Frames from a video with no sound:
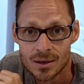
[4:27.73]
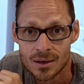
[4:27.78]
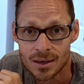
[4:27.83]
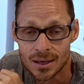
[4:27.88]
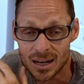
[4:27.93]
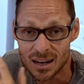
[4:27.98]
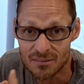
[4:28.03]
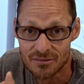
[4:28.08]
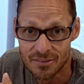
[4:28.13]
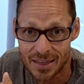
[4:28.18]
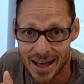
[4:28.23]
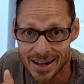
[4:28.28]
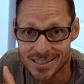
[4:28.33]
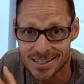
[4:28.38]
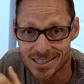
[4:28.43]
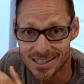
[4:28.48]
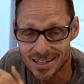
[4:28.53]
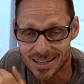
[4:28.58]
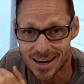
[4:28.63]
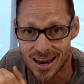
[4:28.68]
And if that's
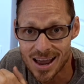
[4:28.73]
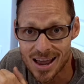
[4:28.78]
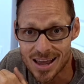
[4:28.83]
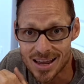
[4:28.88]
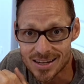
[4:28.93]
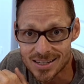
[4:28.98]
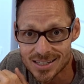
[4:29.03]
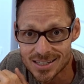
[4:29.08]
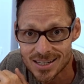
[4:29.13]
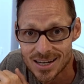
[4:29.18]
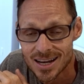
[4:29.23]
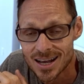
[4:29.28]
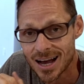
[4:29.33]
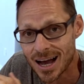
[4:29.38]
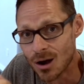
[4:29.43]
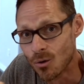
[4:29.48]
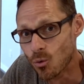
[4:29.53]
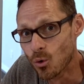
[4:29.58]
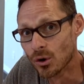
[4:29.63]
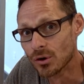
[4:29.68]
the case,
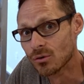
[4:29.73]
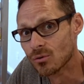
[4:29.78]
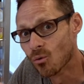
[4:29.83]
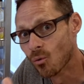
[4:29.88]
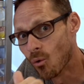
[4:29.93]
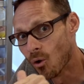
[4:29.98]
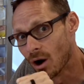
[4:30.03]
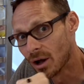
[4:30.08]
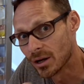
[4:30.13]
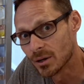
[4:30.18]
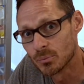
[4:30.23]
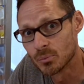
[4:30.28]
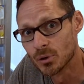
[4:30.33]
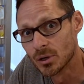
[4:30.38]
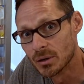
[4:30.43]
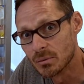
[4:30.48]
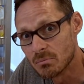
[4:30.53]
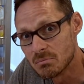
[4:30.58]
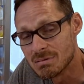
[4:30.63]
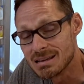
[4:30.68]
I wouldn't want to
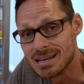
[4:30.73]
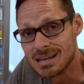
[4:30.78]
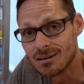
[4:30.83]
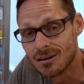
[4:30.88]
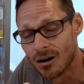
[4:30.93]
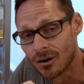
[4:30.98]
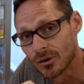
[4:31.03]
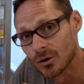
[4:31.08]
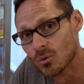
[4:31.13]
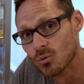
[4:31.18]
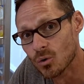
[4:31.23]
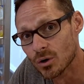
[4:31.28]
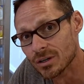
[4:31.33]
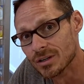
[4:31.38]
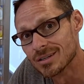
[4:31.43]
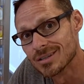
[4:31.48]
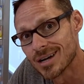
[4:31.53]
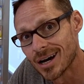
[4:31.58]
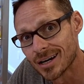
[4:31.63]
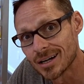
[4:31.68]
put meat on a
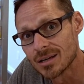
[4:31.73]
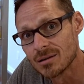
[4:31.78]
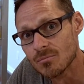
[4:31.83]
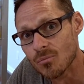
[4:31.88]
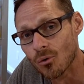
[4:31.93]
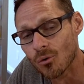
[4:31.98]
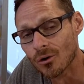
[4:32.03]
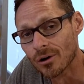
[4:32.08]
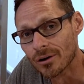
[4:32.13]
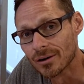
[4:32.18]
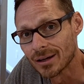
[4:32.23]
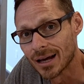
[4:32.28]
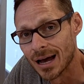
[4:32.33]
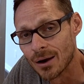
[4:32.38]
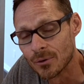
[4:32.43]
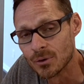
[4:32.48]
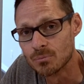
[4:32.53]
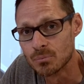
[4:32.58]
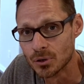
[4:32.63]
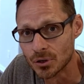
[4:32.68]
wooden cutting board. I
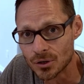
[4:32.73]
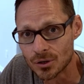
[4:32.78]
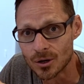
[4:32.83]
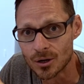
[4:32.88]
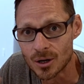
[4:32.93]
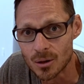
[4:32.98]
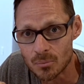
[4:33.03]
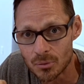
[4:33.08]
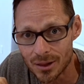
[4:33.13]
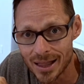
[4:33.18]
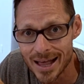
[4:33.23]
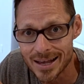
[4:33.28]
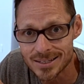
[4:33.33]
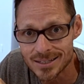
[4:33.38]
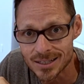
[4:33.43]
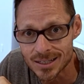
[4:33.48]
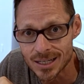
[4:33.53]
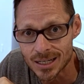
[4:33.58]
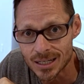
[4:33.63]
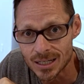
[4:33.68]
would put it on a
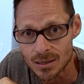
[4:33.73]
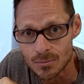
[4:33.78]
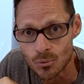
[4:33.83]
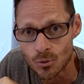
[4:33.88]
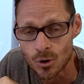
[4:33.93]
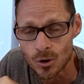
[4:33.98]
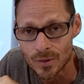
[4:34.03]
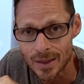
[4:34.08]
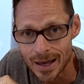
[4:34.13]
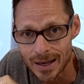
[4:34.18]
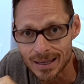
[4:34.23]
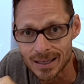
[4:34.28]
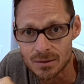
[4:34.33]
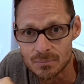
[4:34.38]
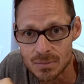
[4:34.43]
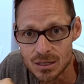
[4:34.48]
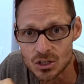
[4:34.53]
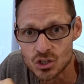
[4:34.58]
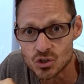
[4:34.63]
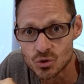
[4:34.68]
plastic cutting board that can
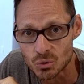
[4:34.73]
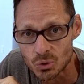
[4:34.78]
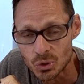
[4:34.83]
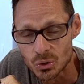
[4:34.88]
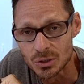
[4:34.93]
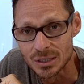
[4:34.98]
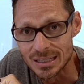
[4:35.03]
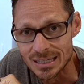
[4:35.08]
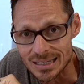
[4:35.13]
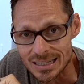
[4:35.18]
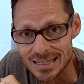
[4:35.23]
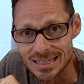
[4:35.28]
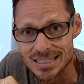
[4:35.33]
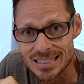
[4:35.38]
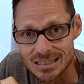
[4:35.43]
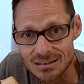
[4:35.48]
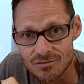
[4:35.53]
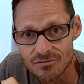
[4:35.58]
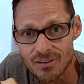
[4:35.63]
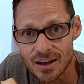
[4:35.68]
be truly
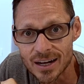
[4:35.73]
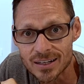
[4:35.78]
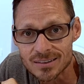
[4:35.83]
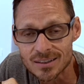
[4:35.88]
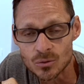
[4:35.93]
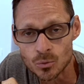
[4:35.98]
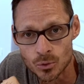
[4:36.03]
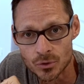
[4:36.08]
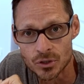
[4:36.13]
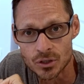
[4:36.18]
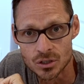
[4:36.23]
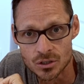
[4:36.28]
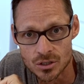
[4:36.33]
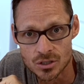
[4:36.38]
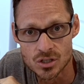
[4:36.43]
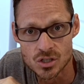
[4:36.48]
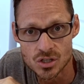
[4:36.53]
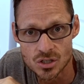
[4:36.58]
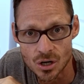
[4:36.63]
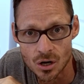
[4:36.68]
disinfected with a
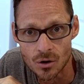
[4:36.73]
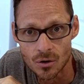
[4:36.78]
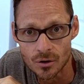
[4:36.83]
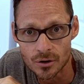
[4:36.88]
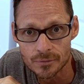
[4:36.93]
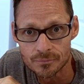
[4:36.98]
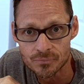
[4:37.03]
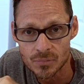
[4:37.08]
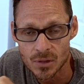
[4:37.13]
good soak.